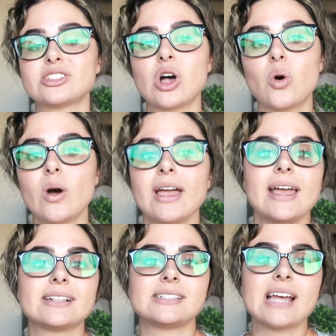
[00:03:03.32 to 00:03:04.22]
So
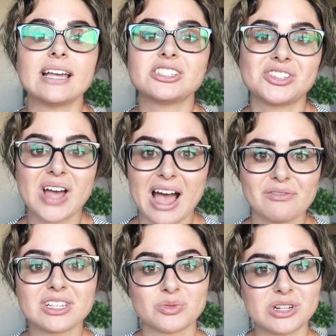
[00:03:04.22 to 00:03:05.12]
it's nice to
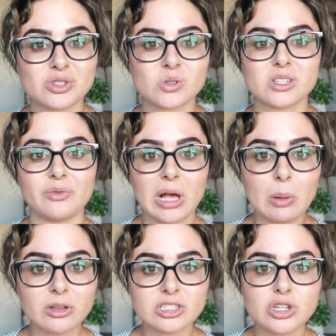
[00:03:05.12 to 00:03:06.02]
have this resource
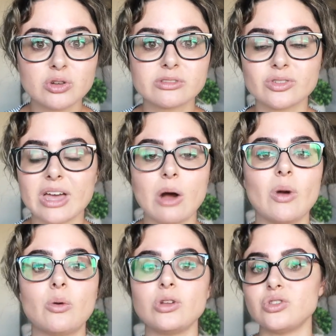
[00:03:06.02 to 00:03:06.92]
available to you so that
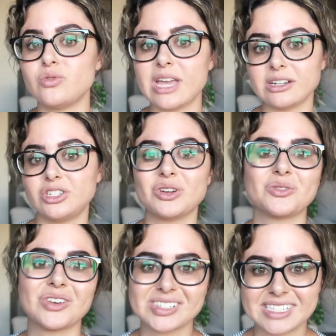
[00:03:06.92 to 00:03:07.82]
way when you get to your
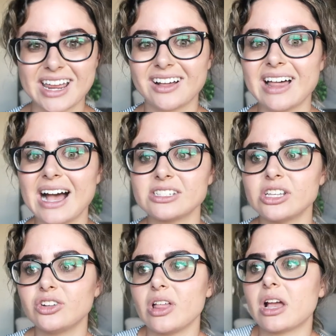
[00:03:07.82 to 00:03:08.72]
first day of class
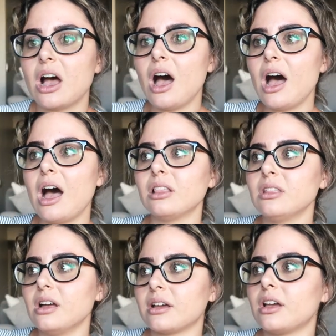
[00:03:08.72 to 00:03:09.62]
and you're like, oh,
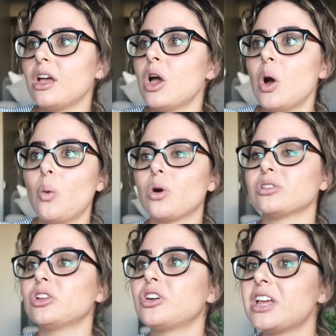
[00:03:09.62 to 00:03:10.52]
look, we're
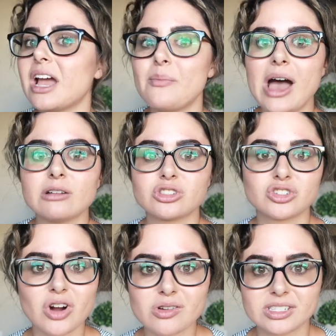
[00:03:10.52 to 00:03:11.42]
learning about
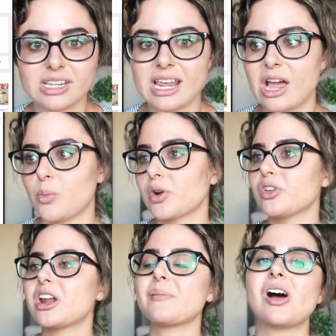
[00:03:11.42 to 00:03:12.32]
strokes today or we're
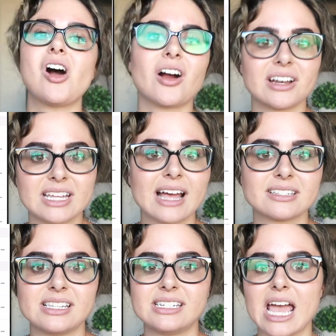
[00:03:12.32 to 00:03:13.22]
learning about heart
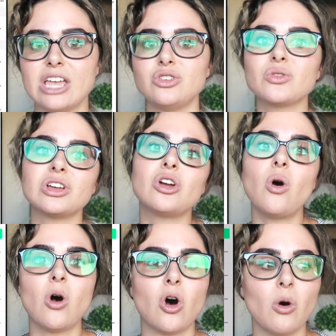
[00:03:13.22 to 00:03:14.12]
attacks today, you can
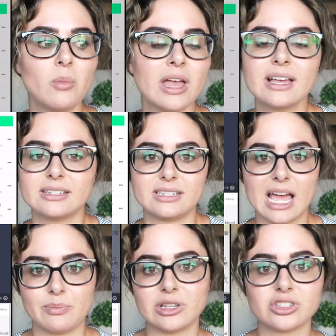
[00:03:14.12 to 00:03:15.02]
go home,
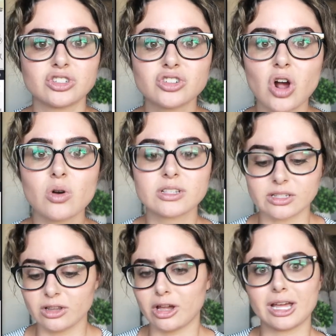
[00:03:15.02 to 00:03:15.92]
type in strokes,
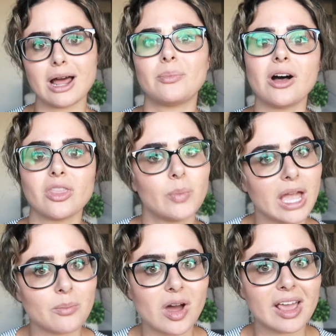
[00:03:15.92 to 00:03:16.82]
look it up on the
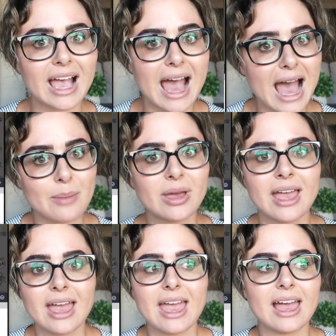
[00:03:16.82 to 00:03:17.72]
Picmonic app,
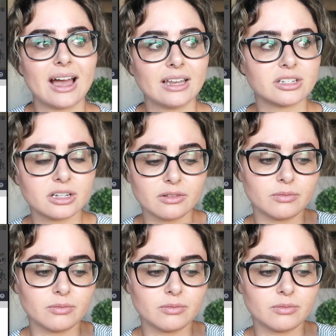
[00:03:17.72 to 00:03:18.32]
and